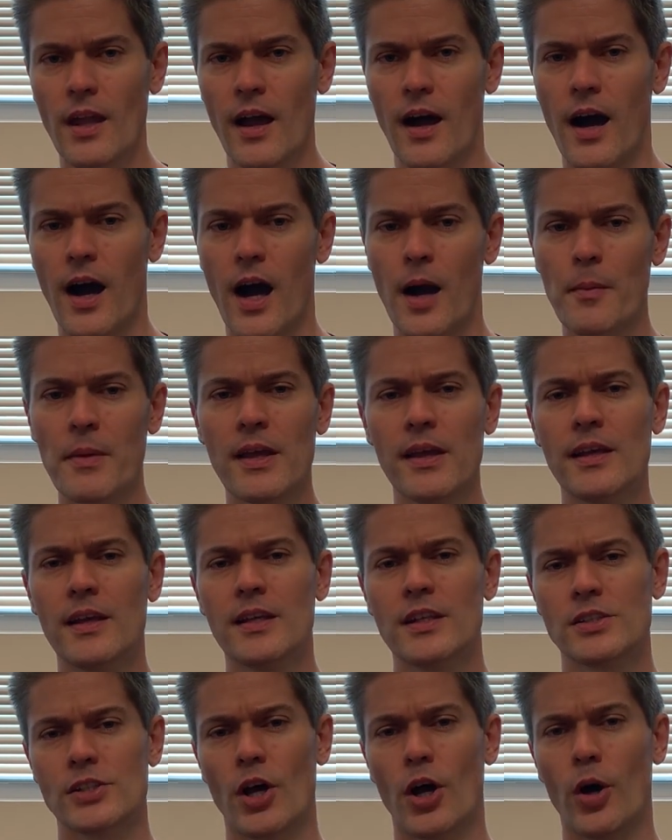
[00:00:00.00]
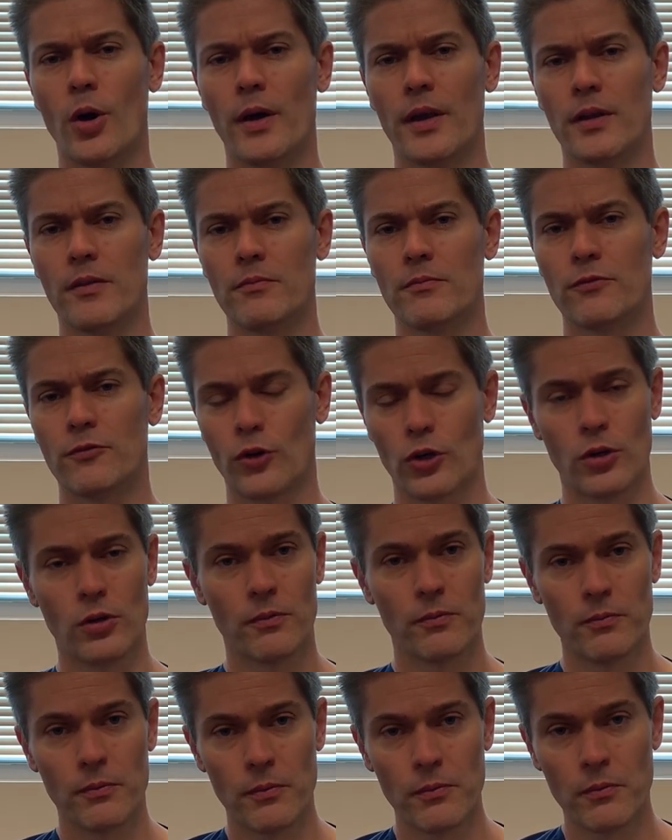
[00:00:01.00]
Uh, so, and
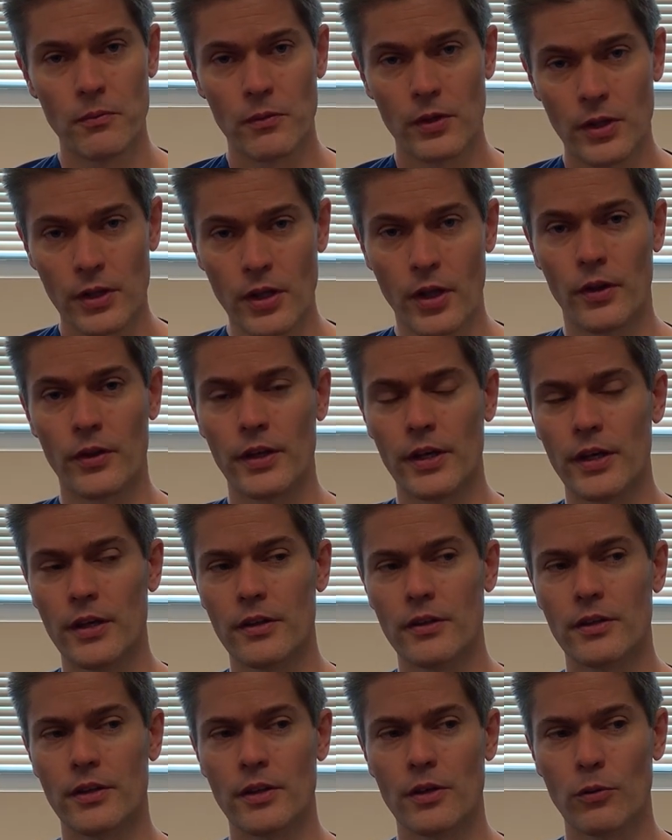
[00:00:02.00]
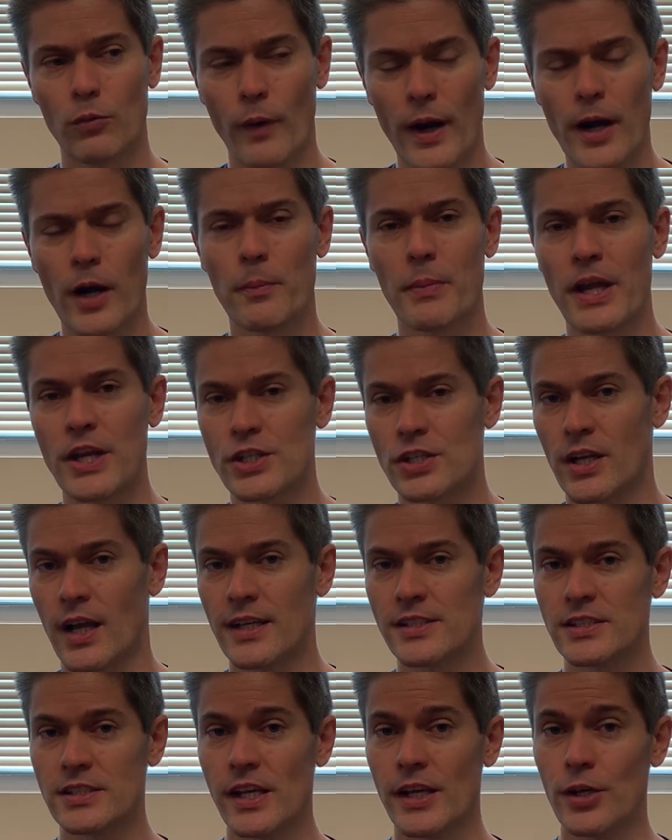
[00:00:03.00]
for you know the the rare patient
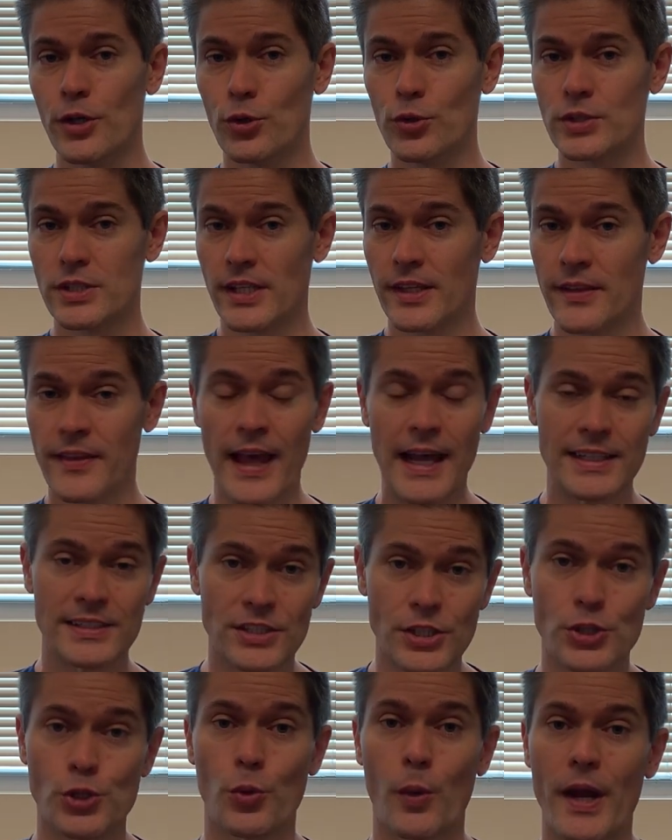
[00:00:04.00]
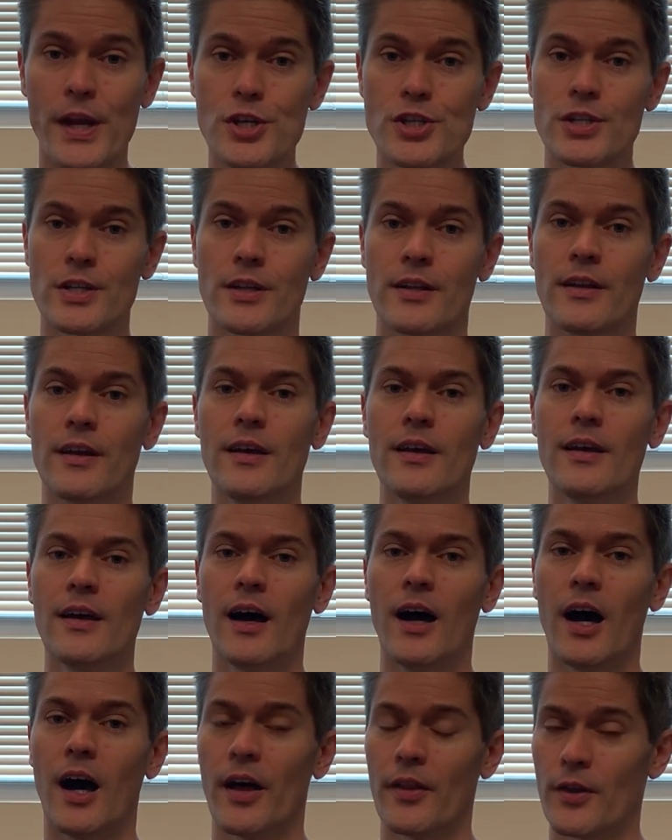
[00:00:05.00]
I see who's in that situation,
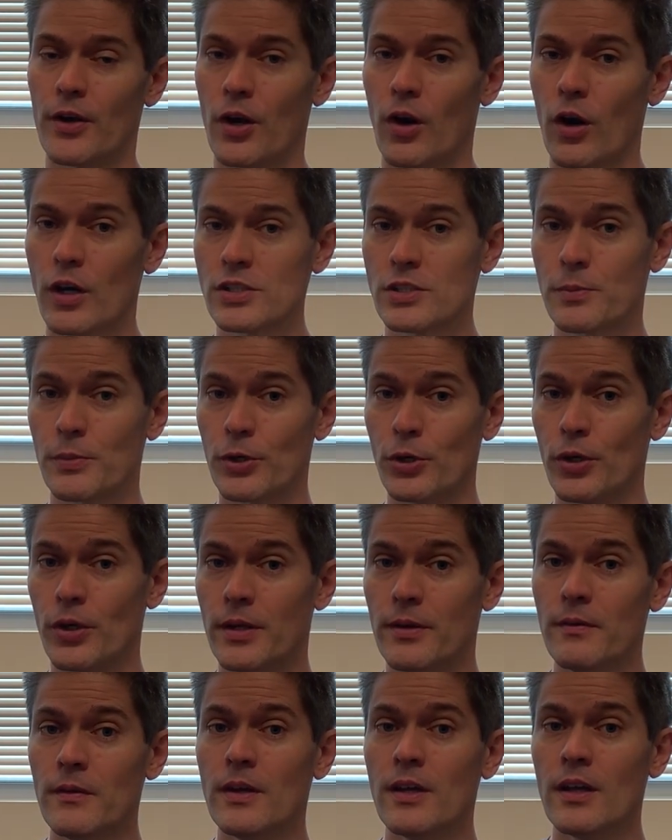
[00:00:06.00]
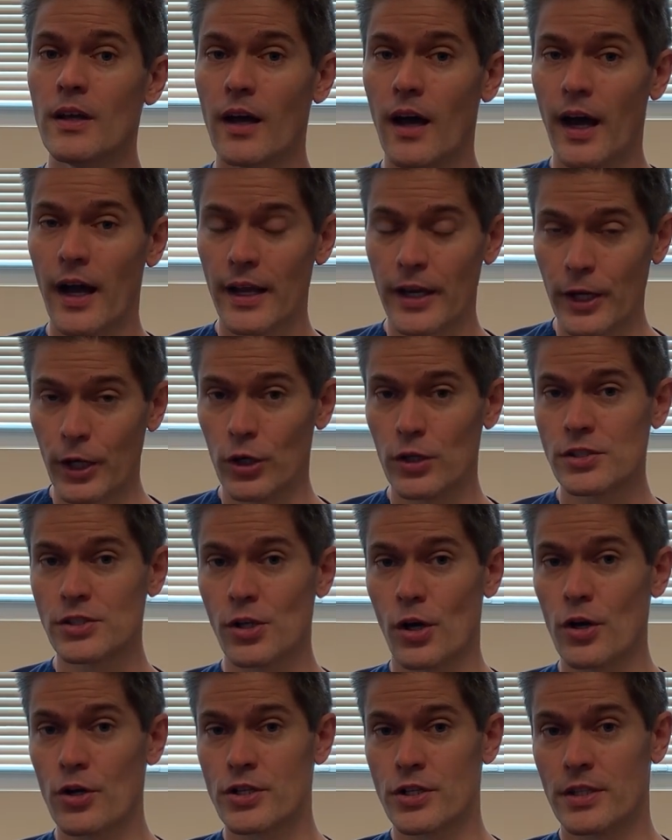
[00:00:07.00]
uh, there are some good uh, ear
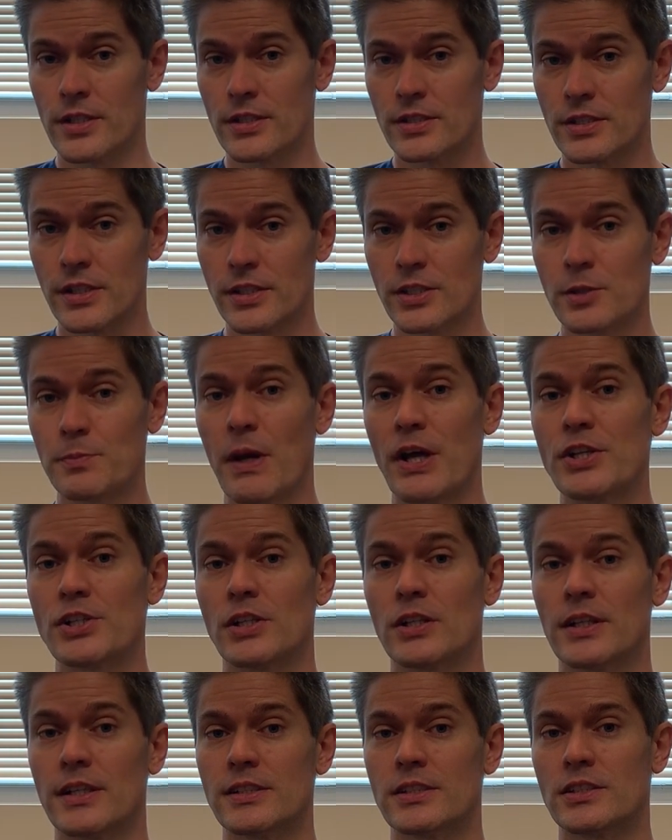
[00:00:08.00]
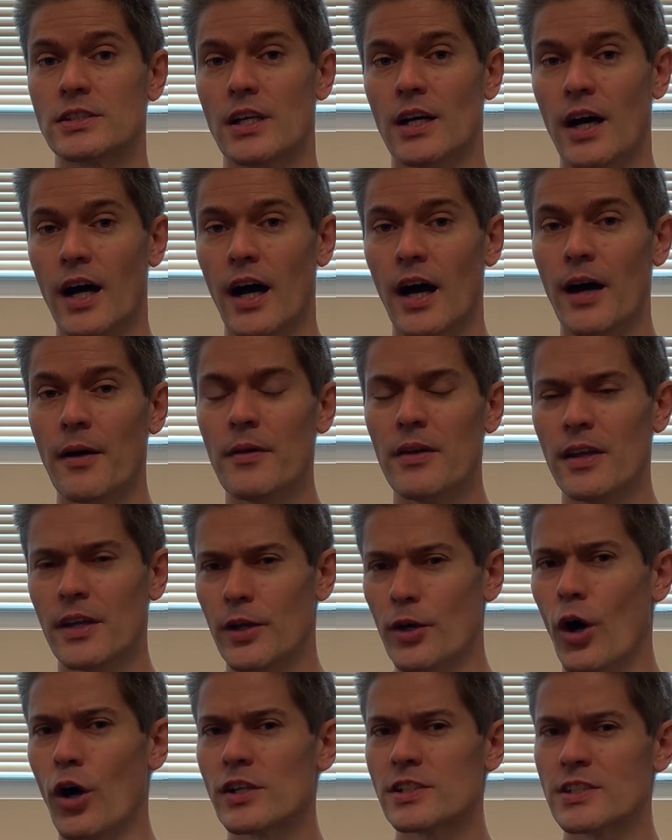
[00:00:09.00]
surgeons and specialists uh,
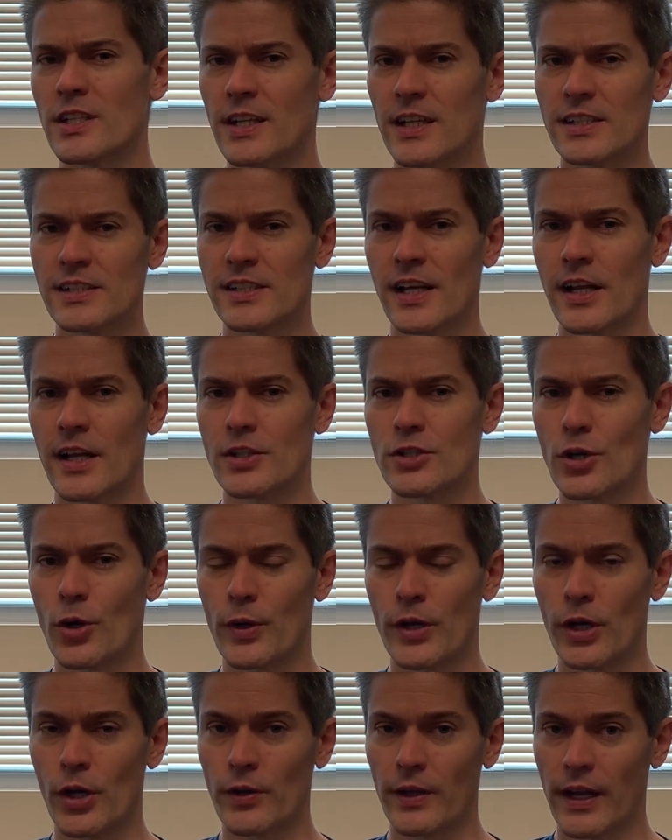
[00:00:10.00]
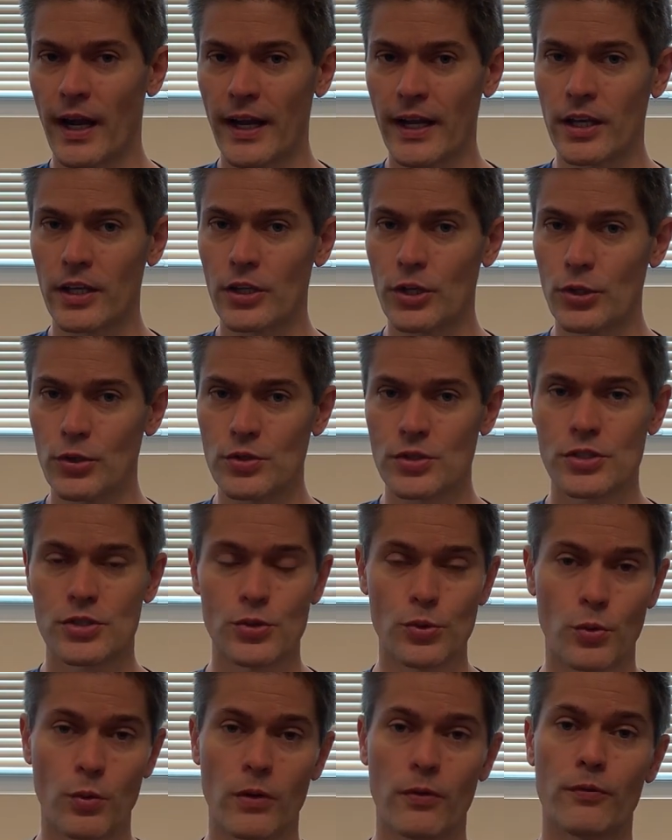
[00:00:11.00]
in Austin and San Antonio that I can use
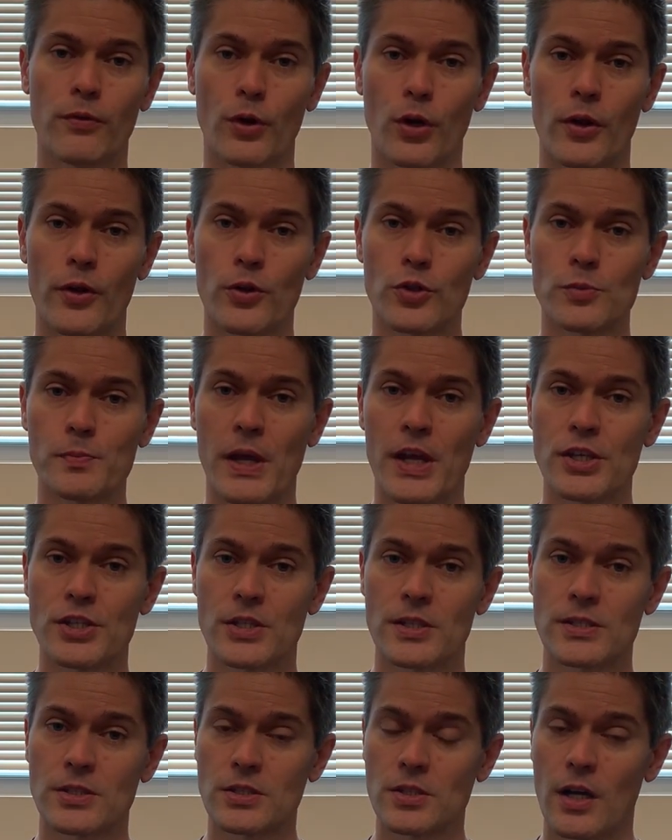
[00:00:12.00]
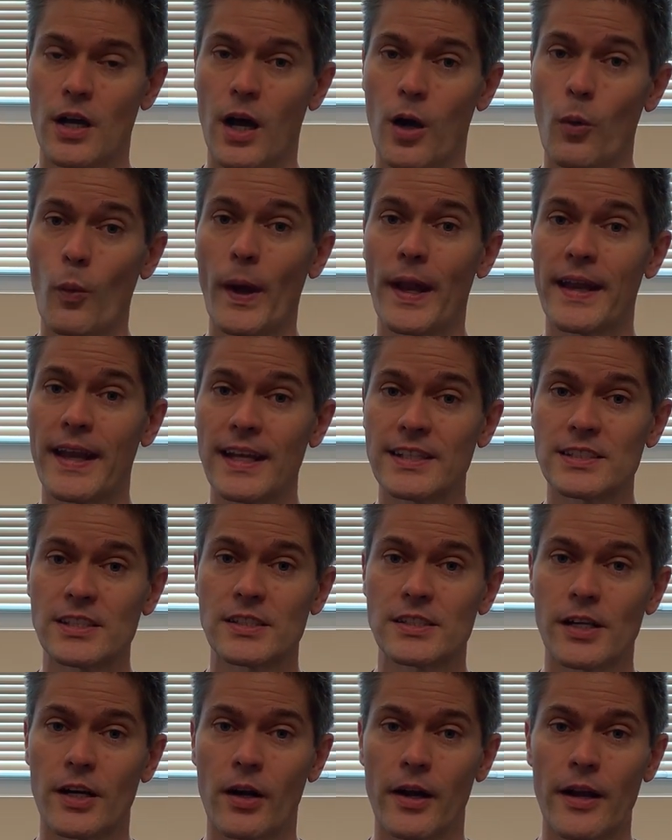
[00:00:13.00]
to refer those patients uh, when
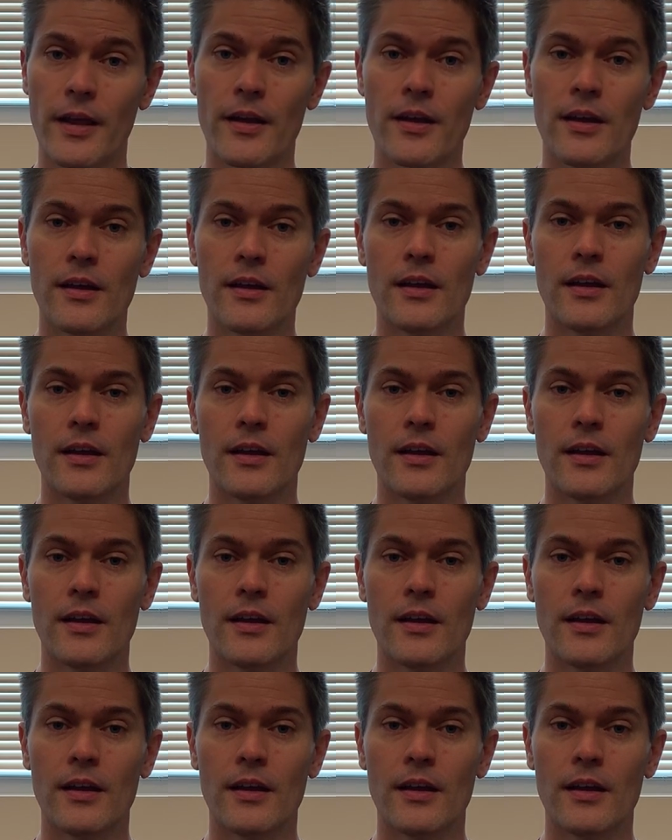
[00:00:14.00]
necessary.